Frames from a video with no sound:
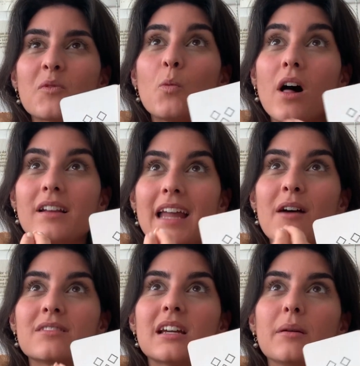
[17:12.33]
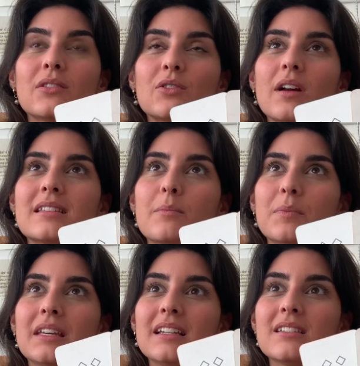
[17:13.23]
Well, now it's coming through as a
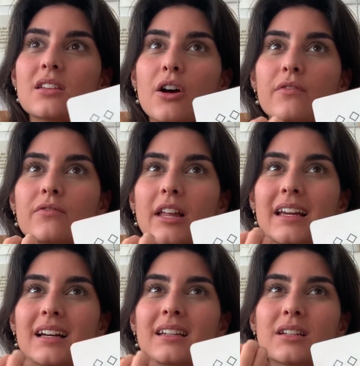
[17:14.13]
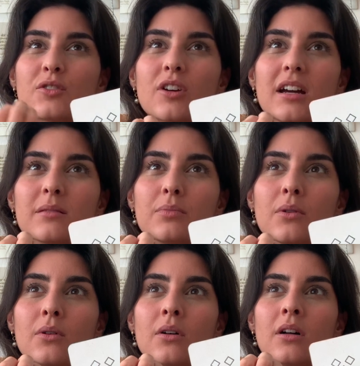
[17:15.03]
piece of like an
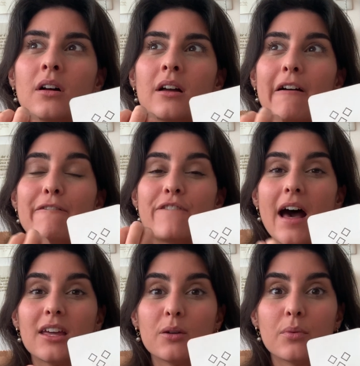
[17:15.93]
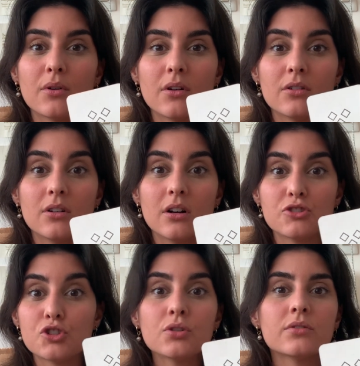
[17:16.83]
incredible, valuable
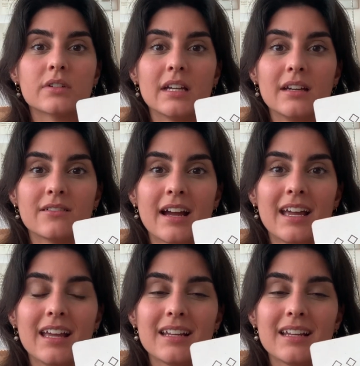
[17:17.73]
jewelry, right?